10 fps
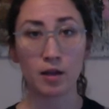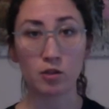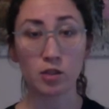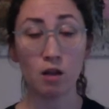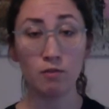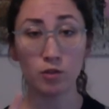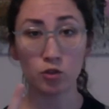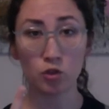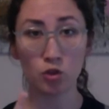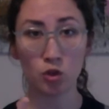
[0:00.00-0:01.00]
yourself
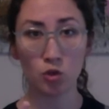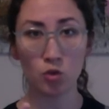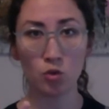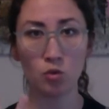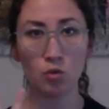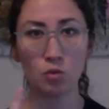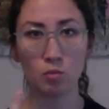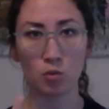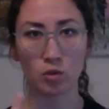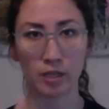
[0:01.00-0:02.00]
2
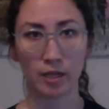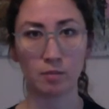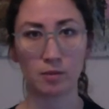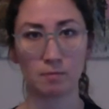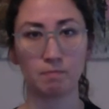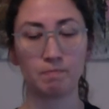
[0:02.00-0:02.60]
more times.